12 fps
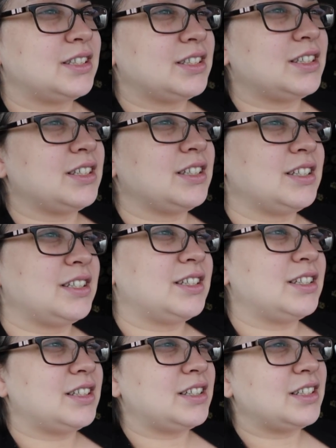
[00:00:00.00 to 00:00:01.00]

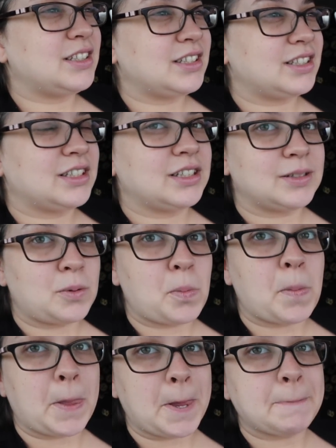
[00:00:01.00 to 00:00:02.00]

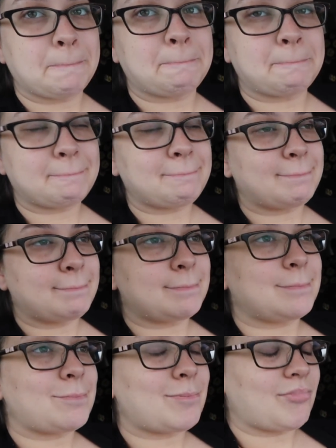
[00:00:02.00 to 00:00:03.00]
The person shown says nothing.